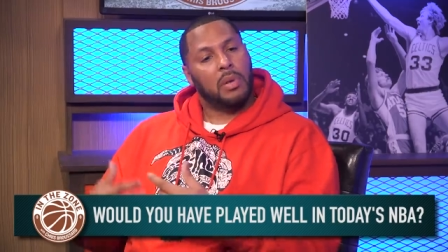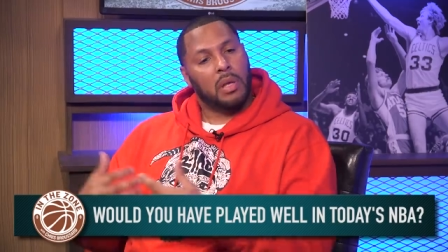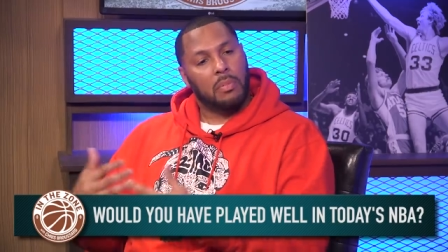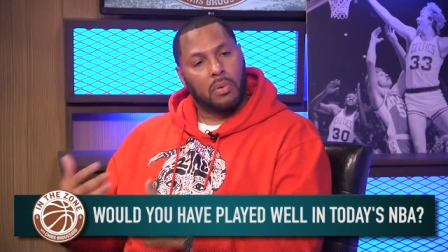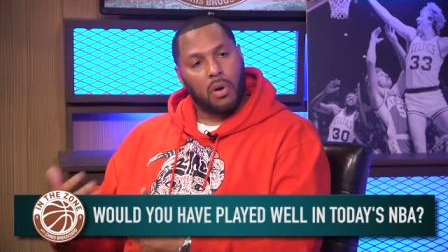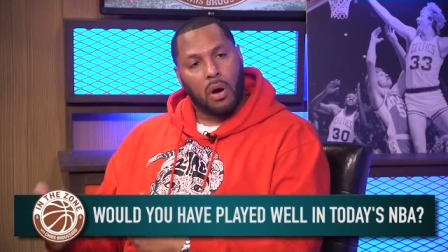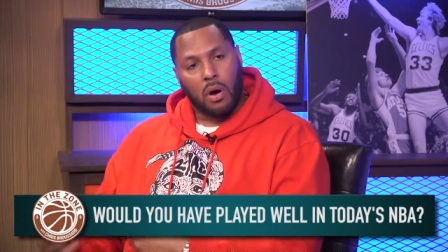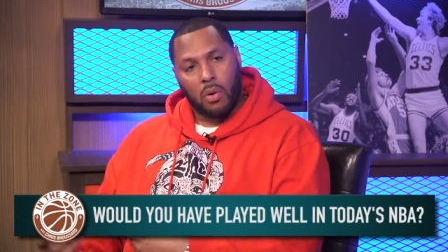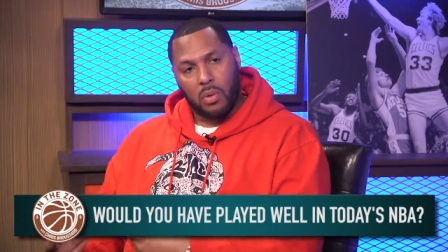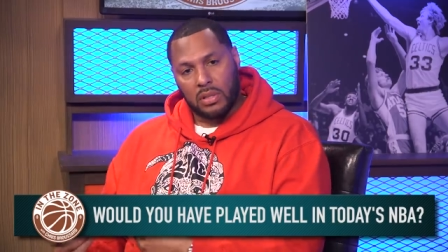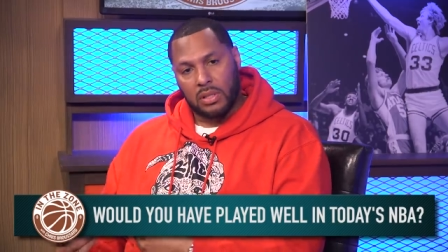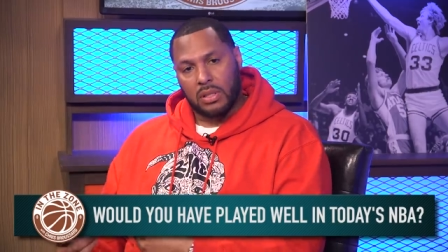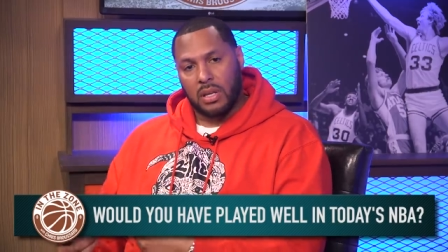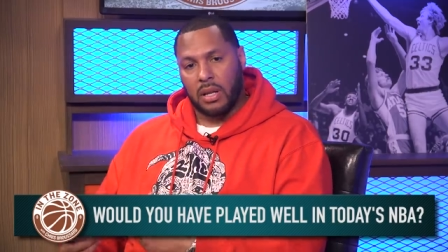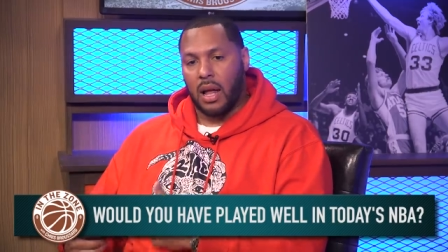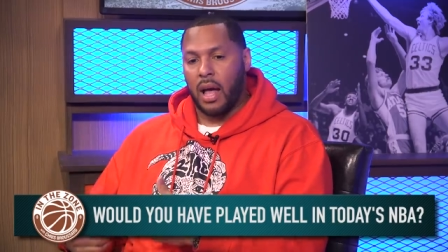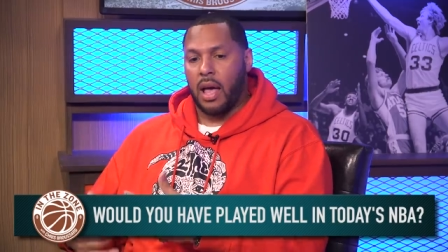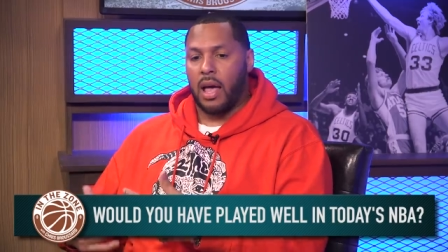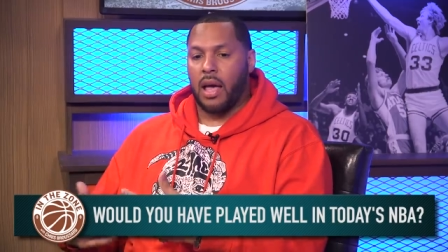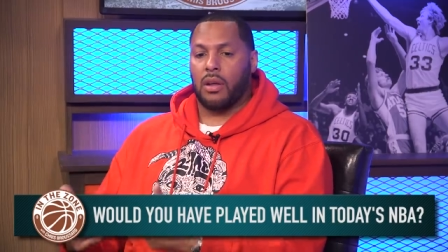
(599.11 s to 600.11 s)
People always
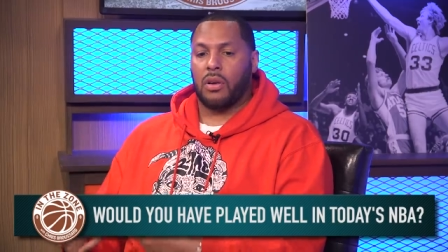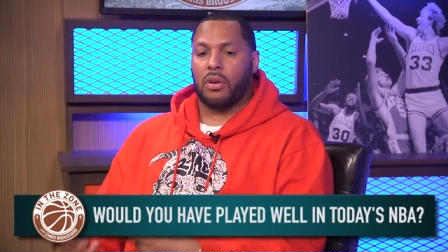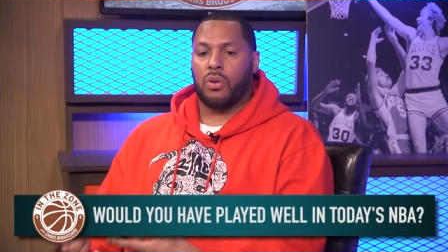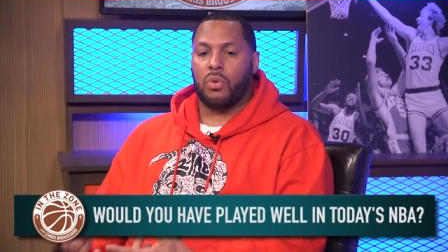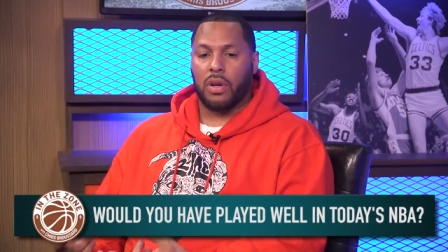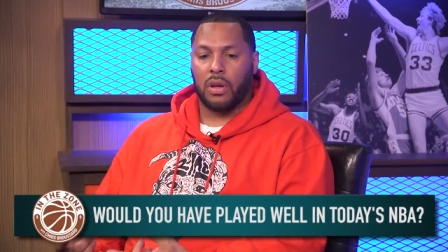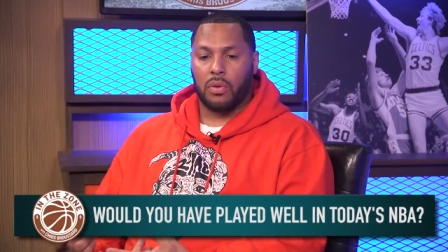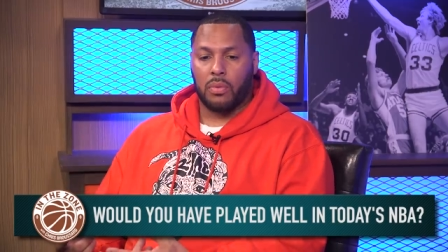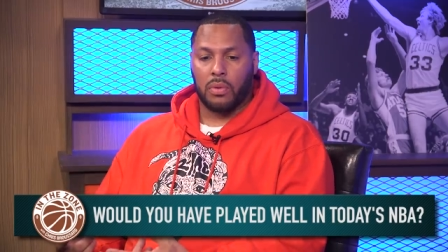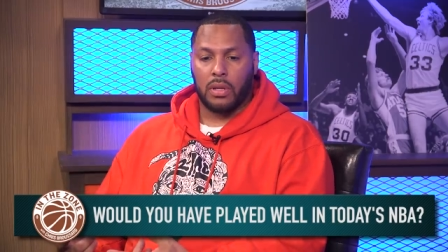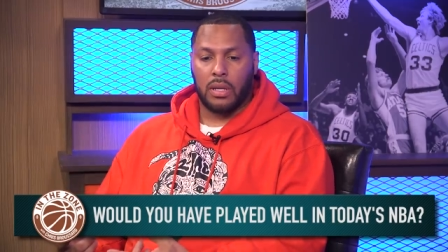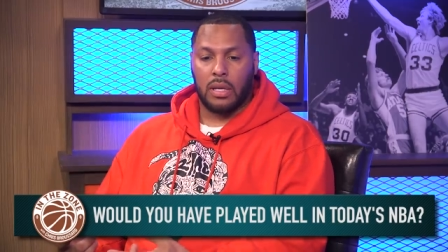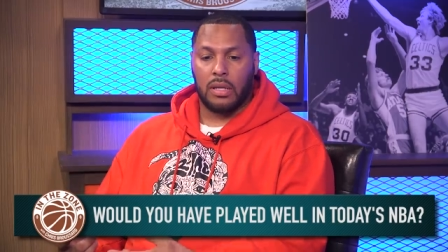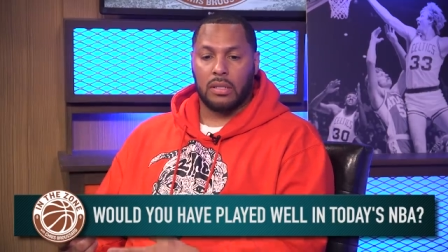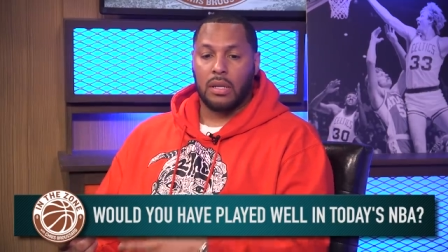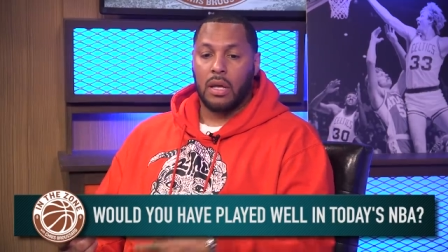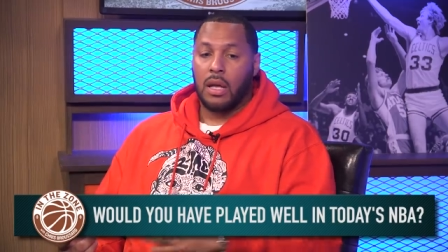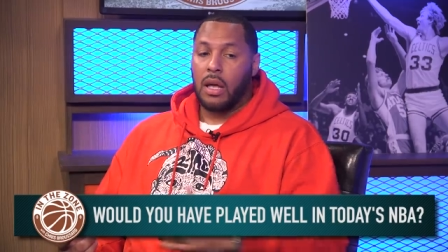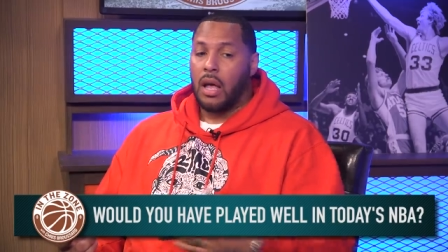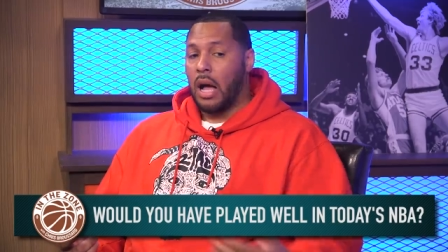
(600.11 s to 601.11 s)
said I had a quick
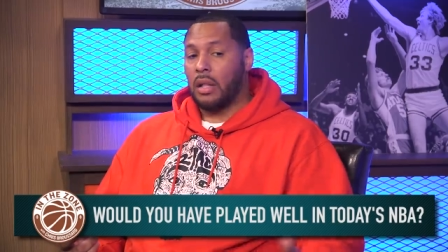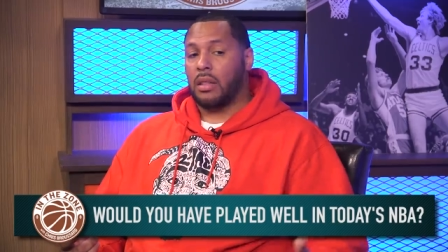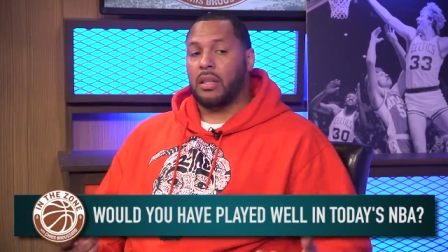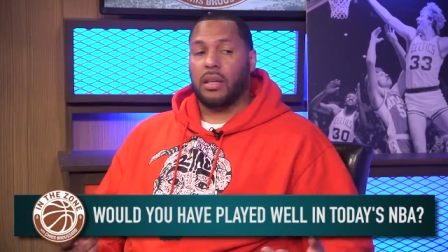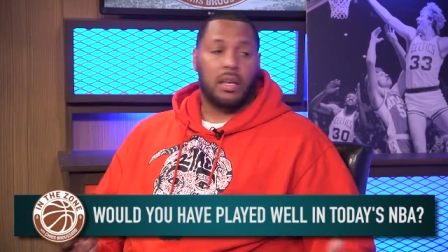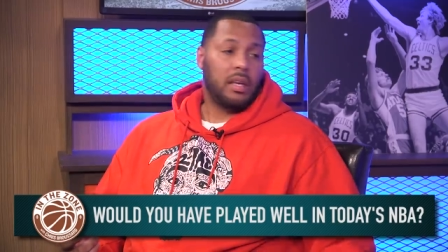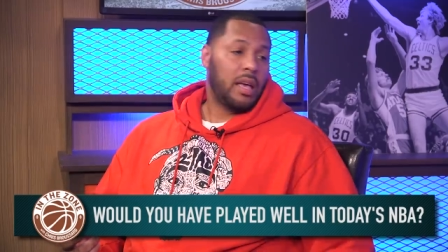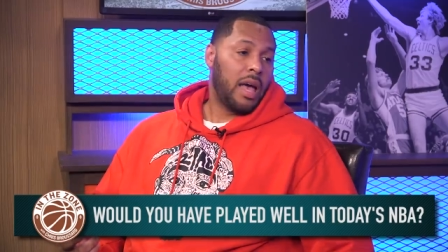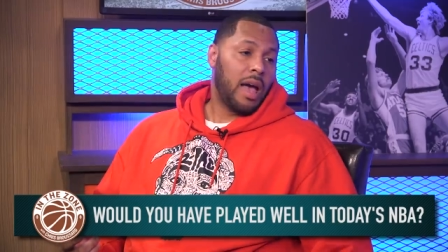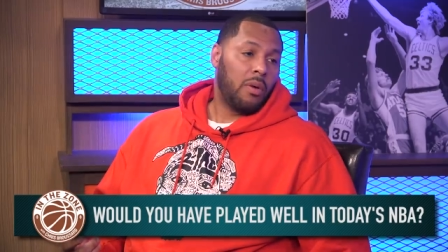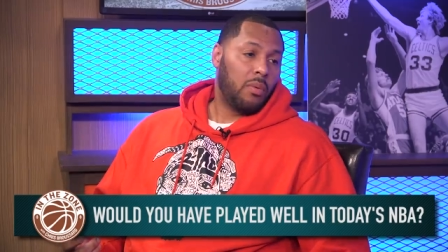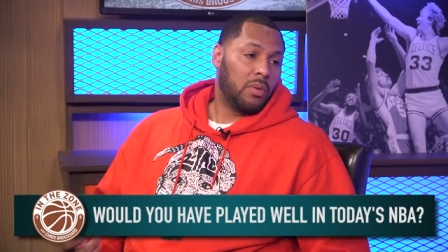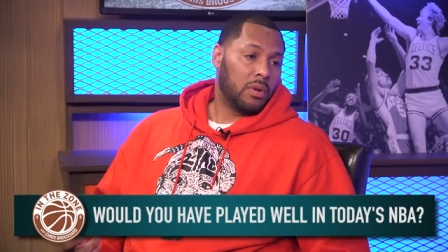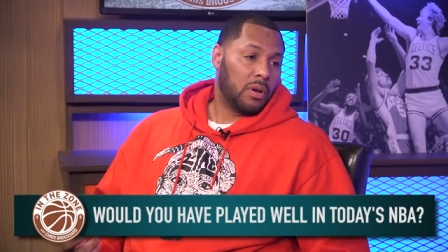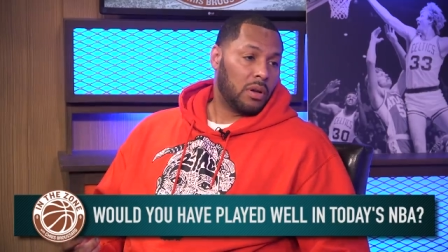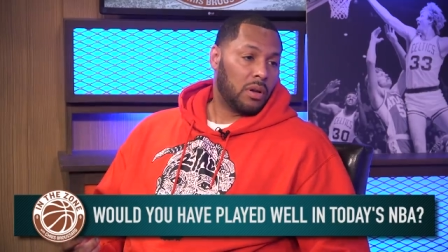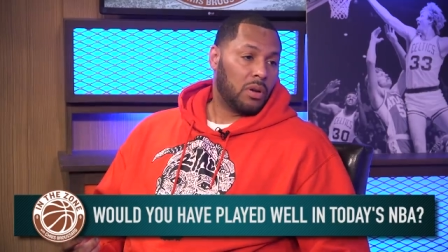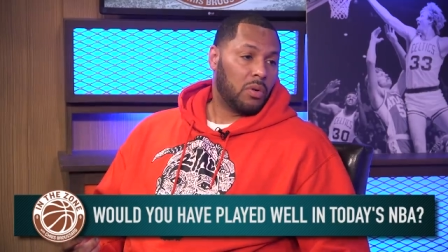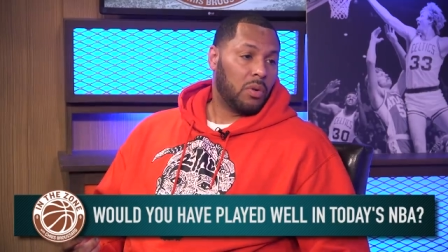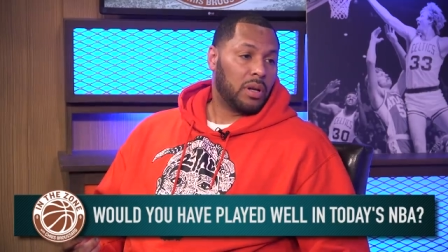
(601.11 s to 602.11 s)
release. I think he had one
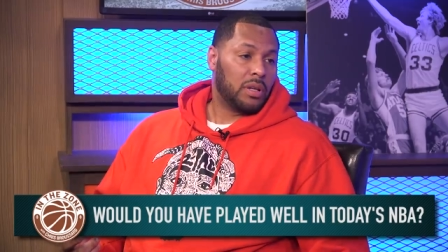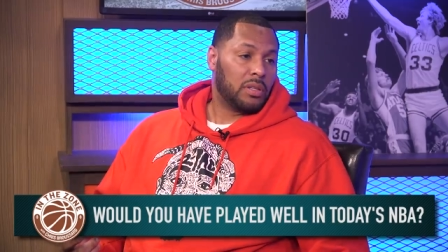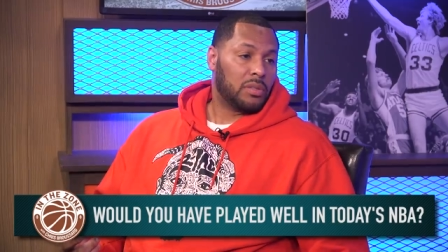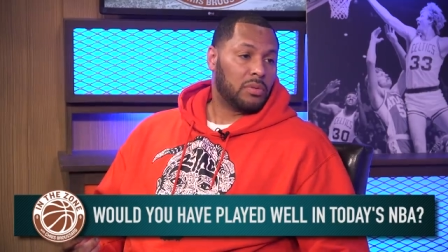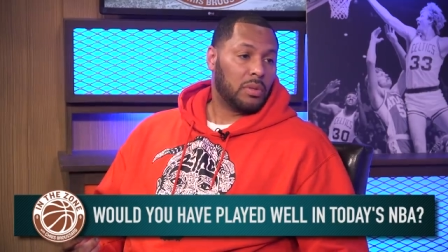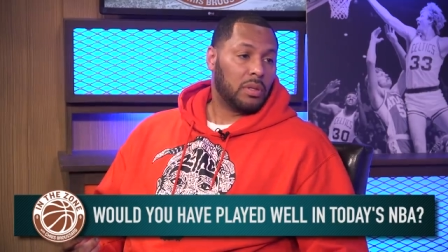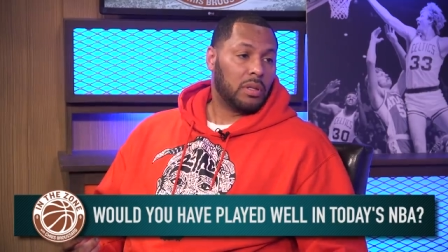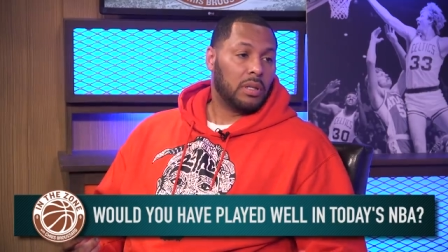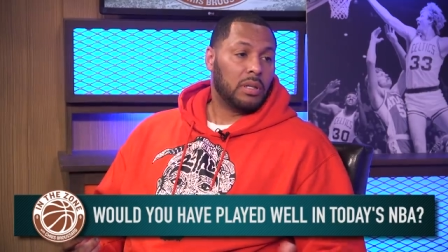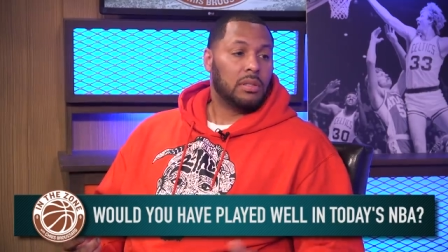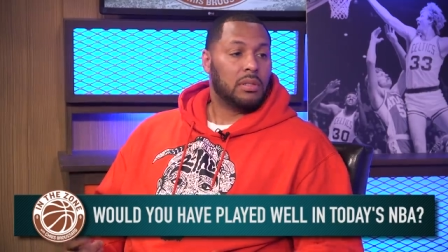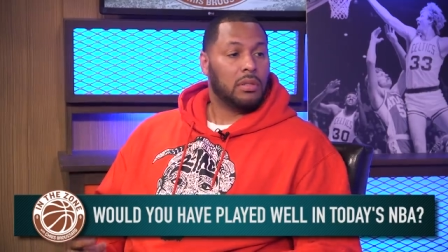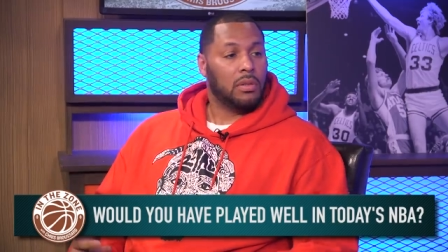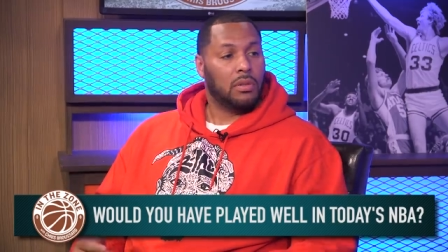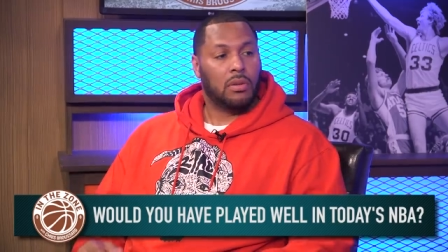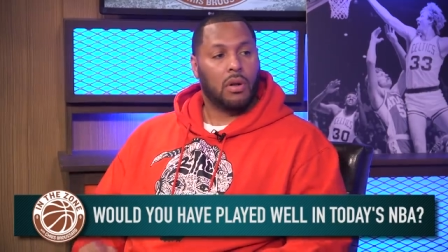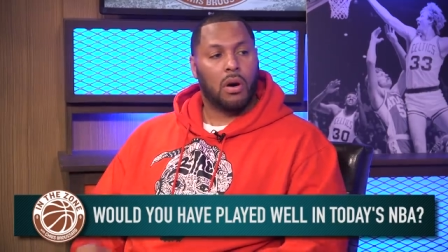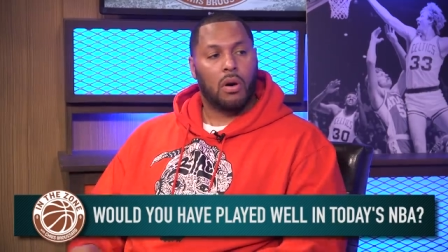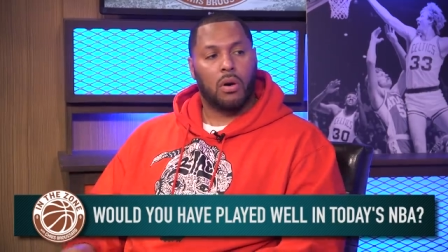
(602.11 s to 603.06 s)
of the quickest yeah, release. You yeah.